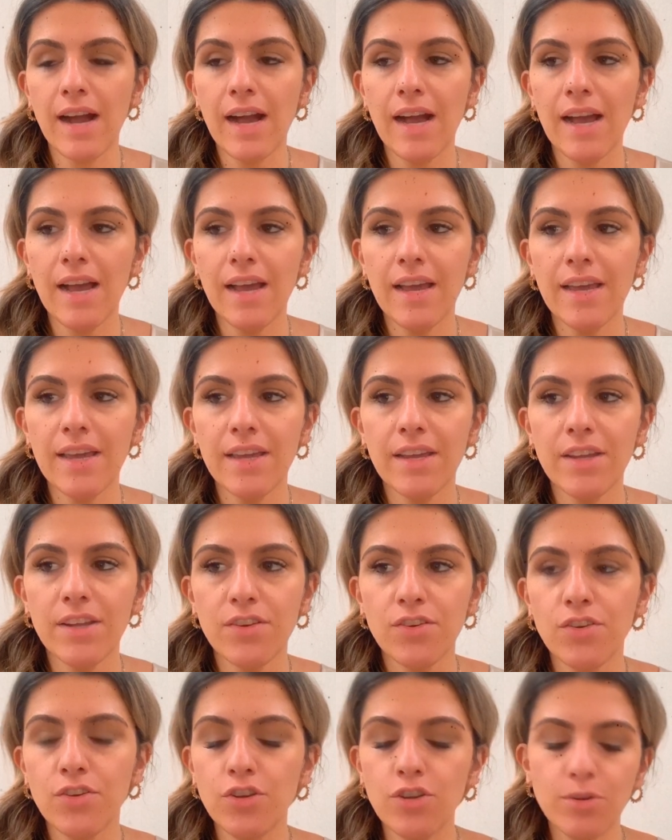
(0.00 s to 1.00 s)
I
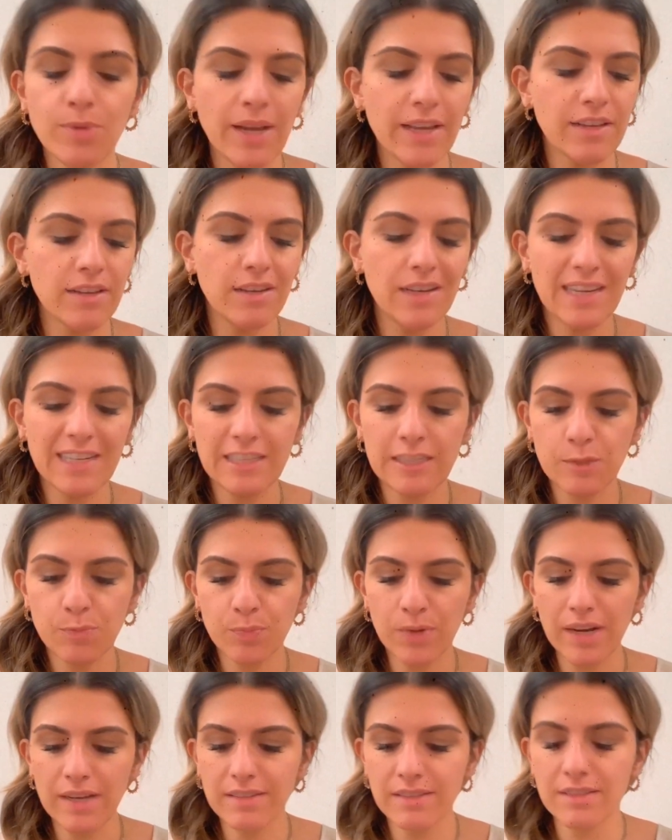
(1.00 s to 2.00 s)
knew I could
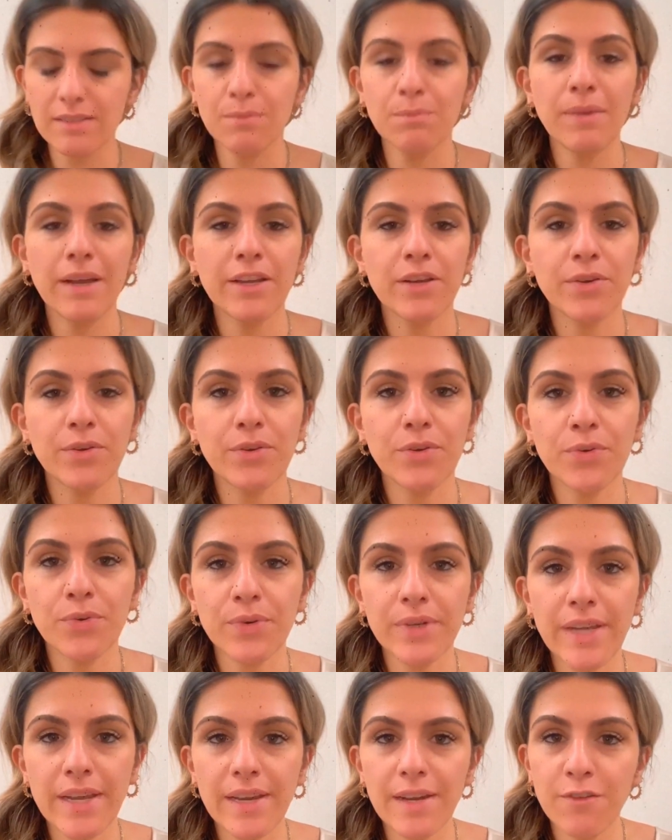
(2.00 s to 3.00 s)
express my
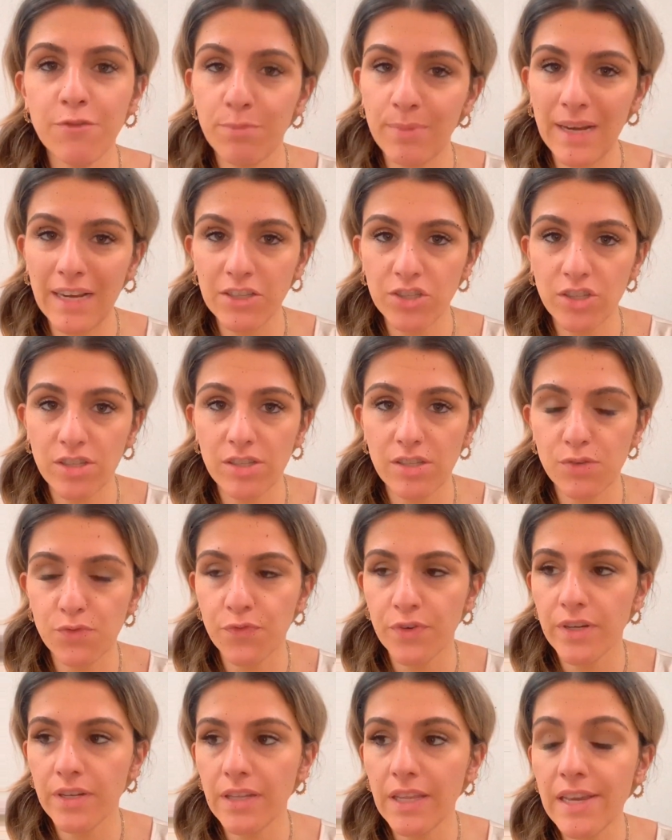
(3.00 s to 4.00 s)
creative passions
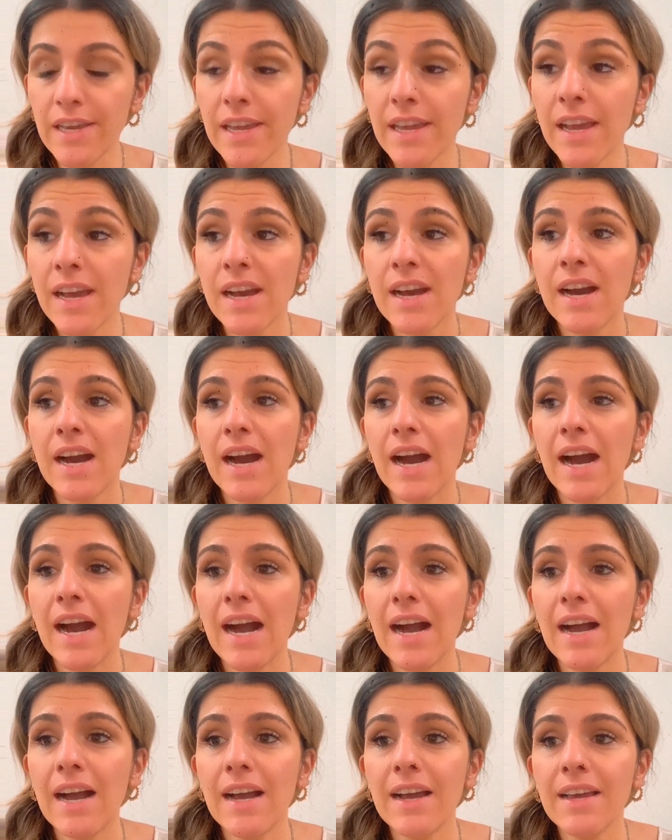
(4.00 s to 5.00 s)
freely,
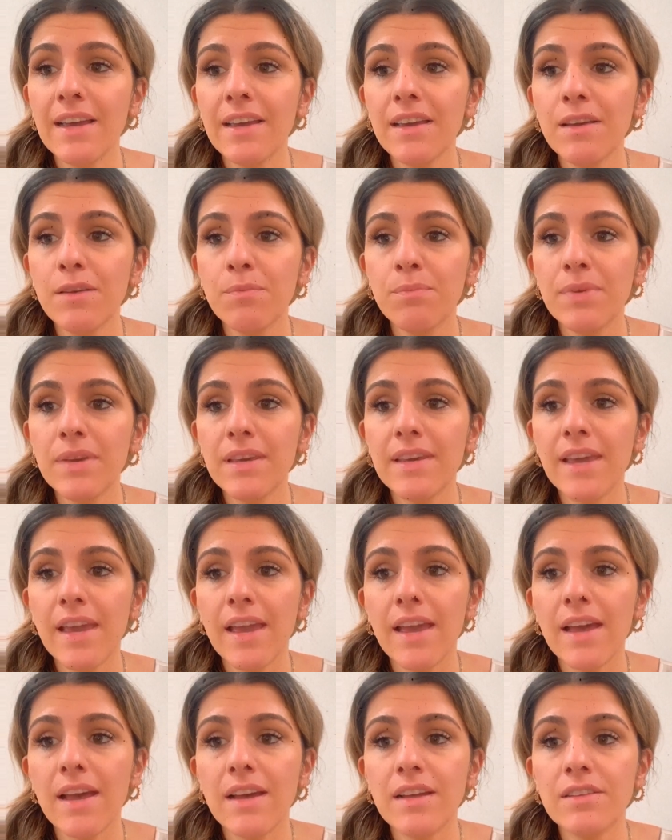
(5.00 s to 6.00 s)
I
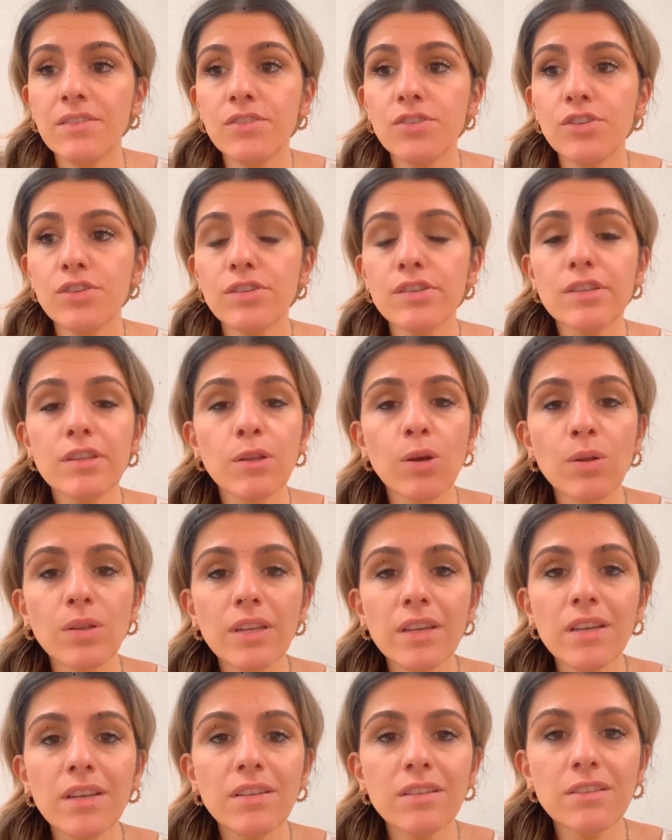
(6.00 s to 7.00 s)
began to
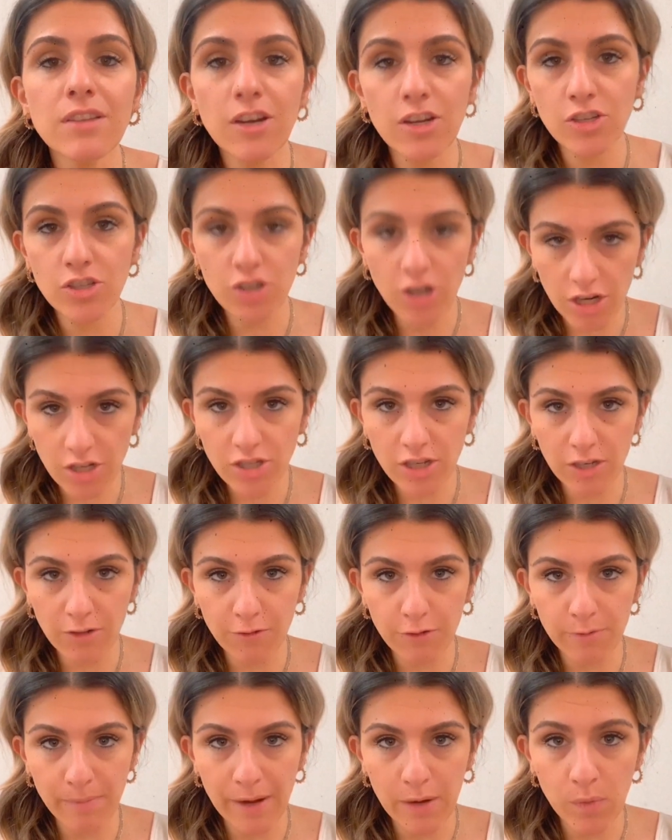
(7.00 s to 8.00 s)
slowly start charging
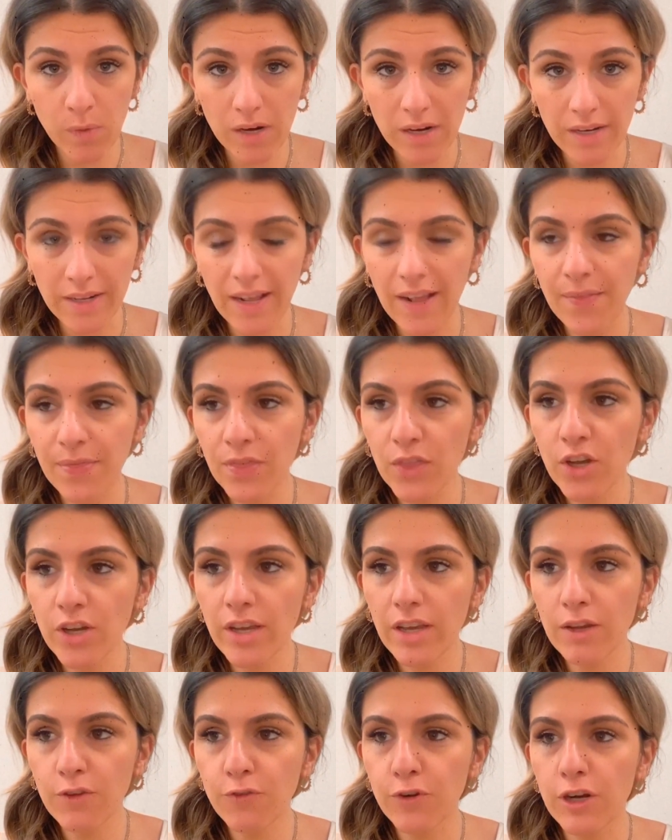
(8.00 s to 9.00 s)
for my work and
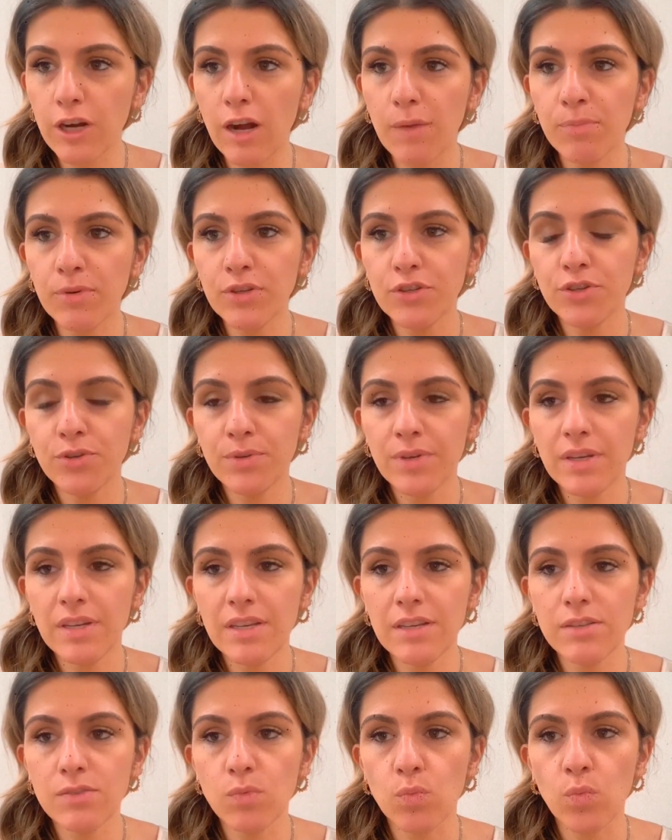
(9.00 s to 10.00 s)
looking for
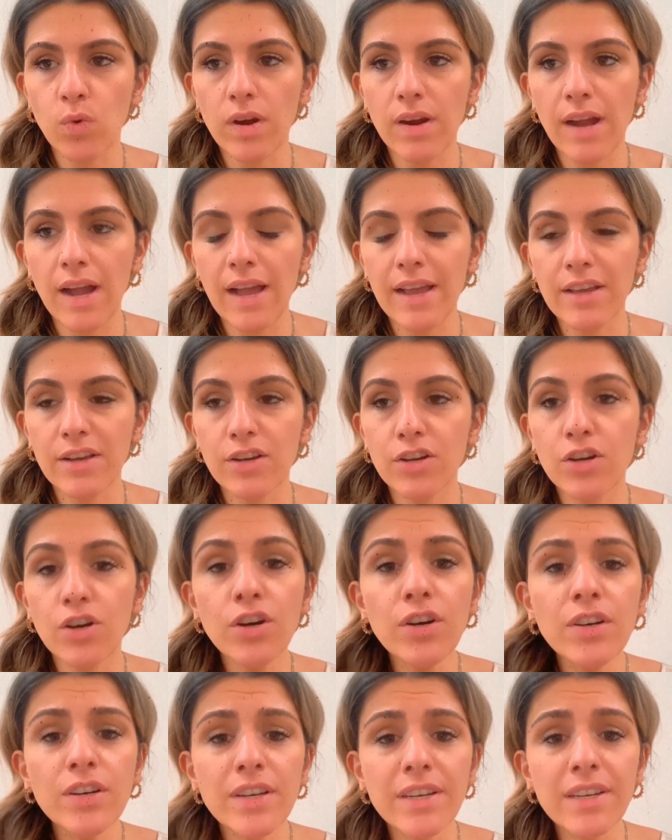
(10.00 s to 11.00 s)
opportunities where I
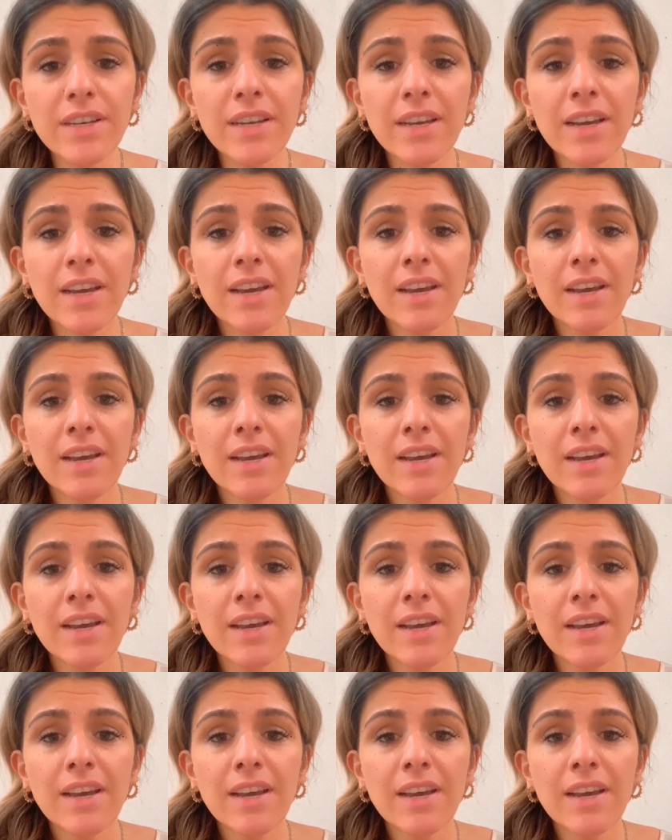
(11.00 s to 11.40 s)
could,